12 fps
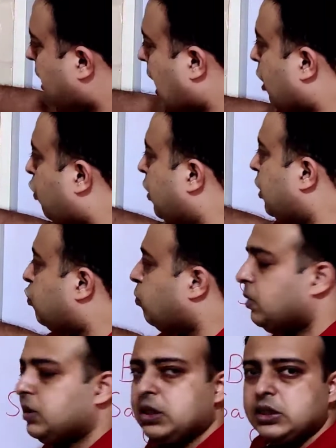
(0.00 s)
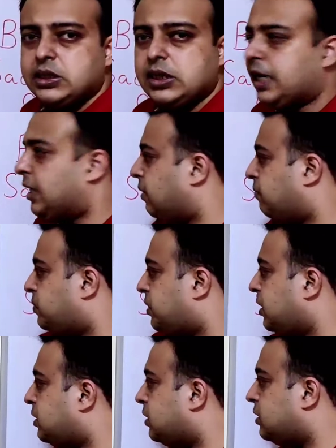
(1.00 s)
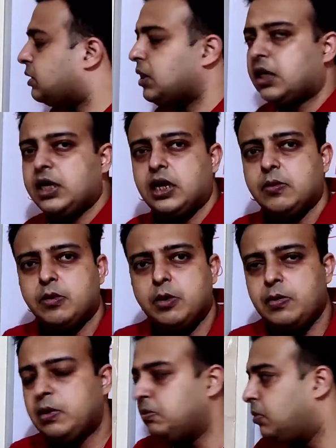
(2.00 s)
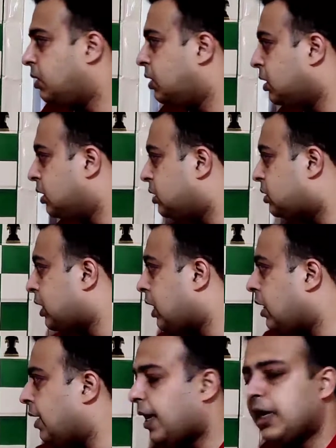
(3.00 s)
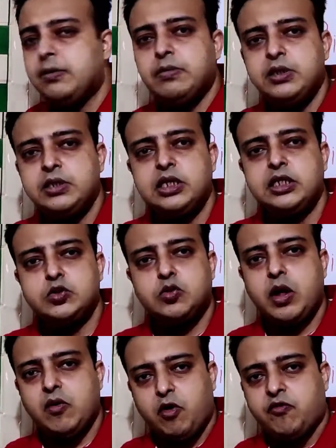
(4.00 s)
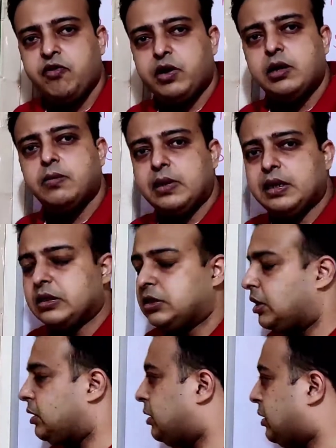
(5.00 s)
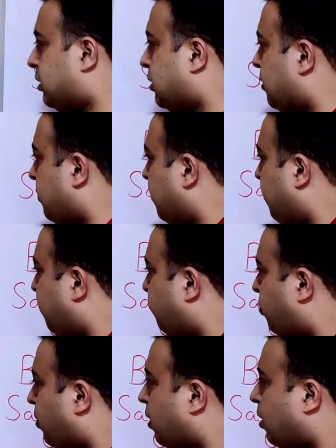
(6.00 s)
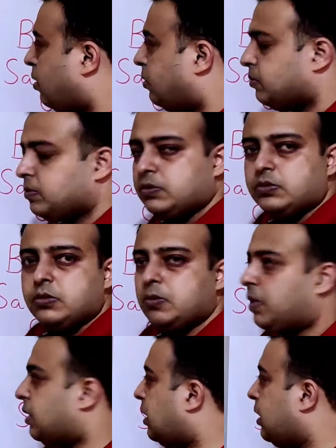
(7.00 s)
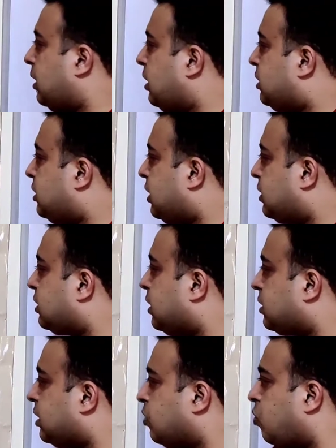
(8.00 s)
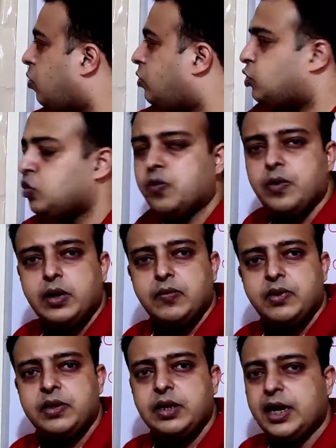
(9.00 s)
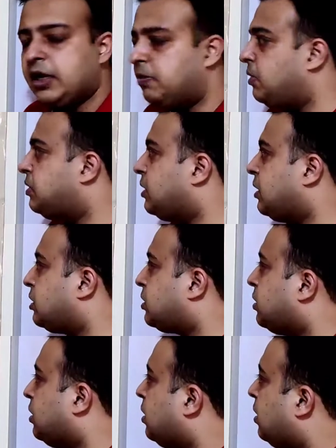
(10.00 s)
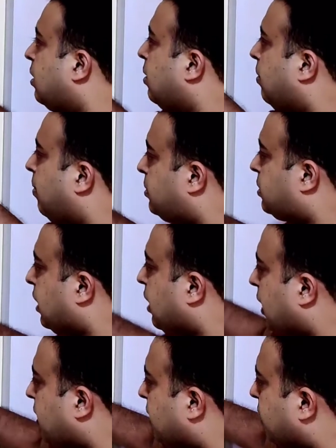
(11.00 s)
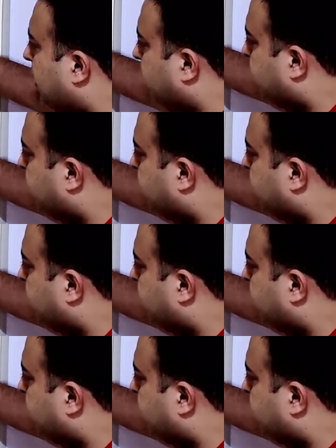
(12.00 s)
According to me, this knight f6 is the real problem. Still, knight b6 would have offered better chances. But then e6 doesn't go so well with knight b6. Still, I think